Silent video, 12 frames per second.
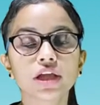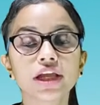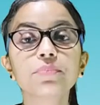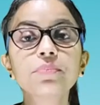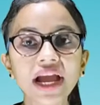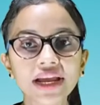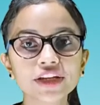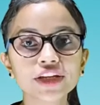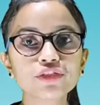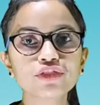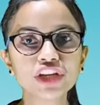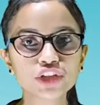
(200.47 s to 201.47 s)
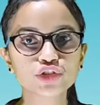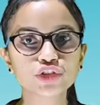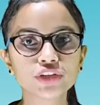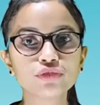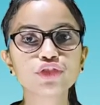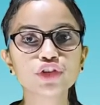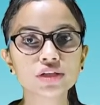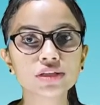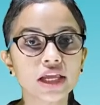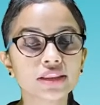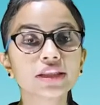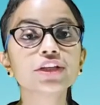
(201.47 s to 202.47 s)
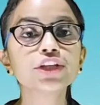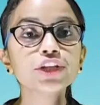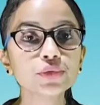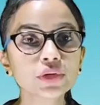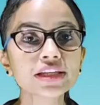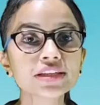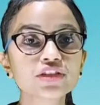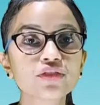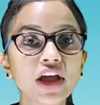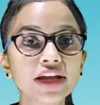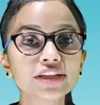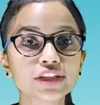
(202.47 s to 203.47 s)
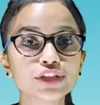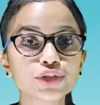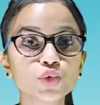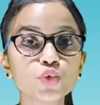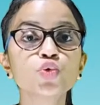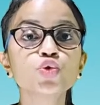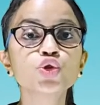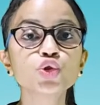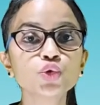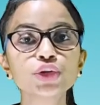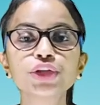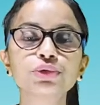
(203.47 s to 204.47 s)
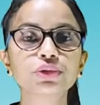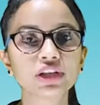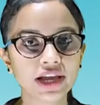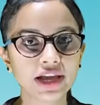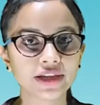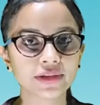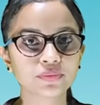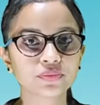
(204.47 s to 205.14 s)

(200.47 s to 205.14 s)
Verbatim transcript: In binary fission, first the nucleus divides into two nuclei.